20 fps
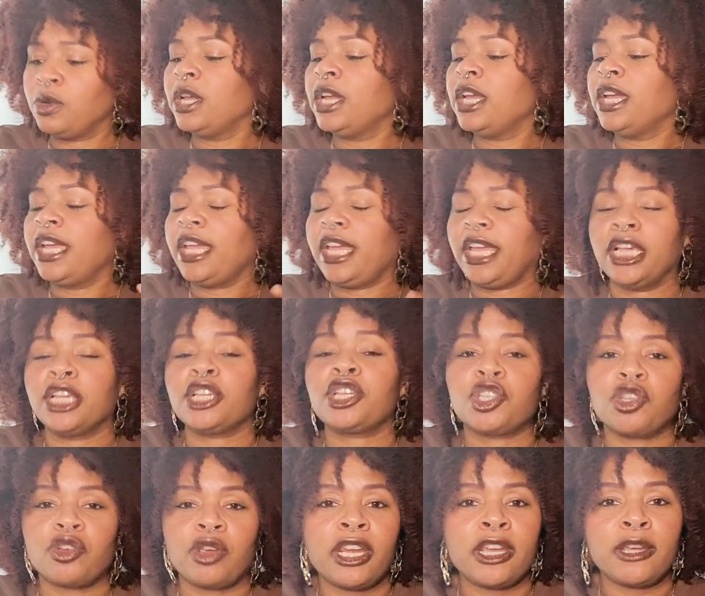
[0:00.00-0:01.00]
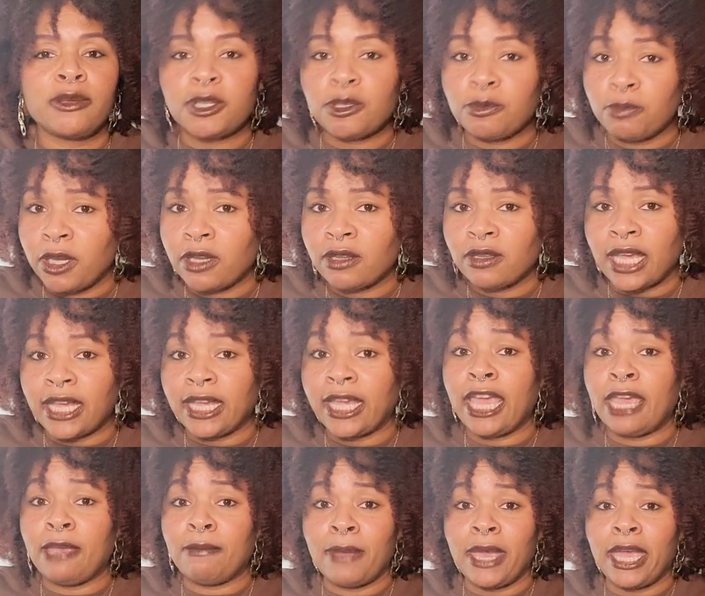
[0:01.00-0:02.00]
It straight up smell like a
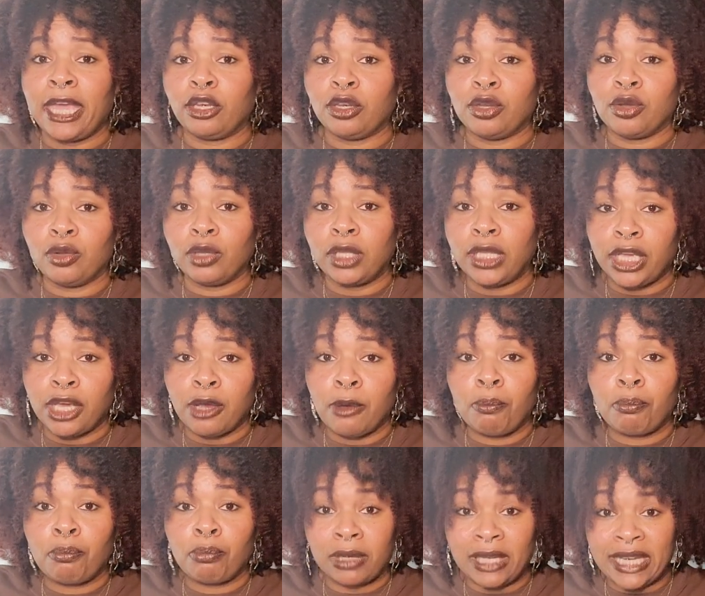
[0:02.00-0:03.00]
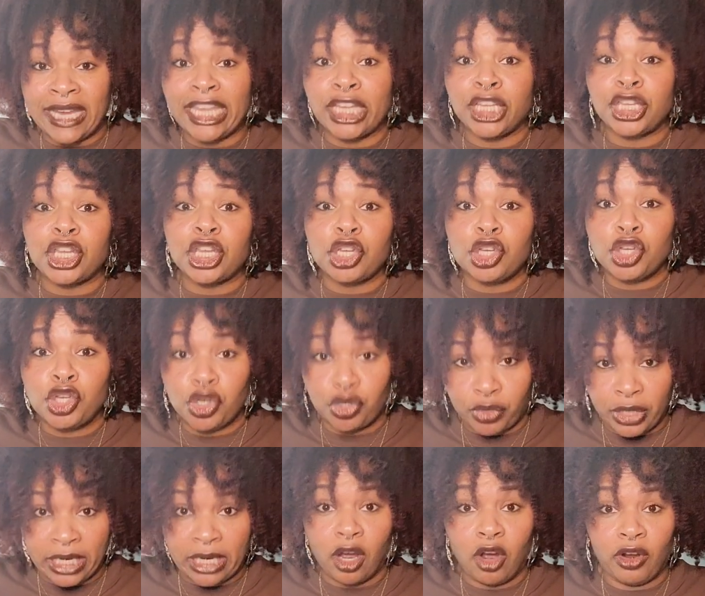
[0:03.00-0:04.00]
magnolia plant tree.
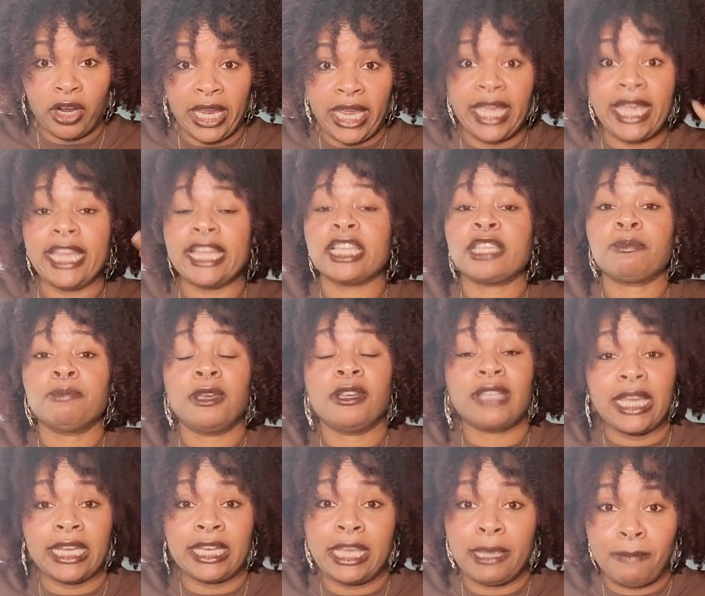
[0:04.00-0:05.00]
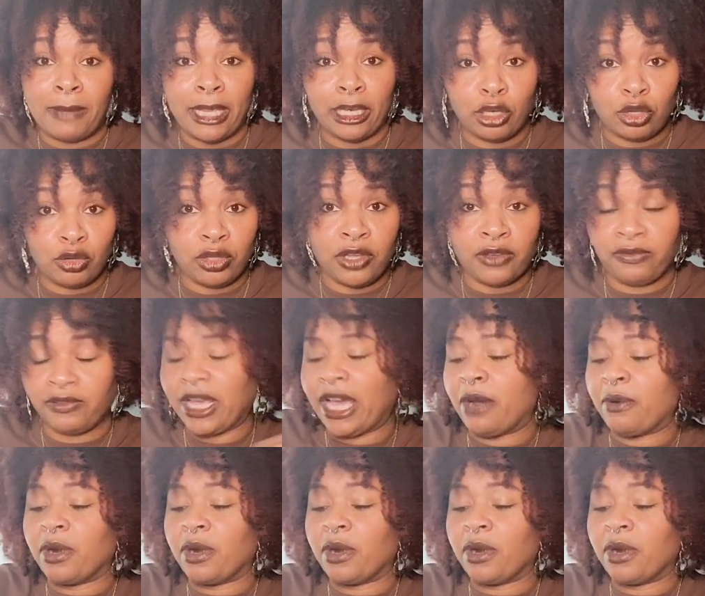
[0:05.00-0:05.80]
Okay, it smells like that magnolia flower.